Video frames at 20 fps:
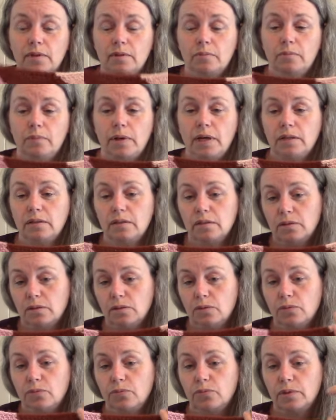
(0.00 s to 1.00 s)

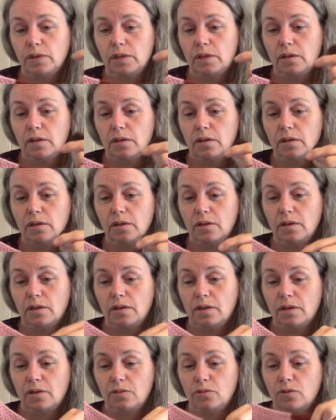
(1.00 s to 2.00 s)
pattern with.
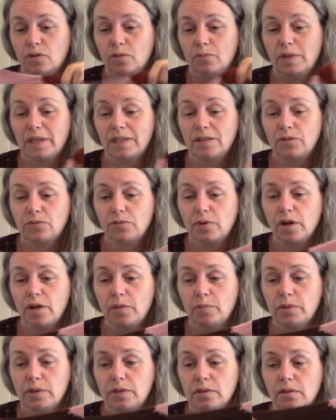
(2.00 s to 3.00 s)
You can make
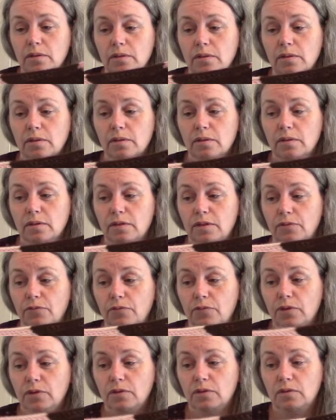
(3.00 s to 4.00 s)
stripes,
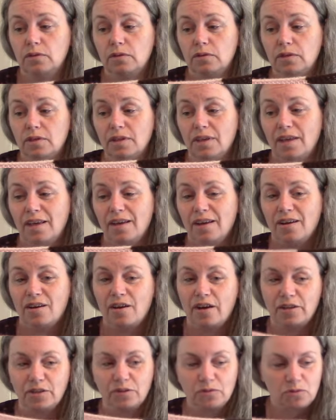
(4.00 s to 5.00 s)
different
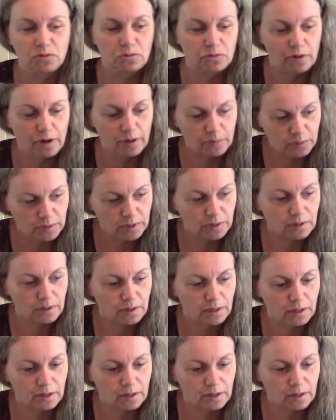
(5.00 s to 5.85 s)
kind of stripes,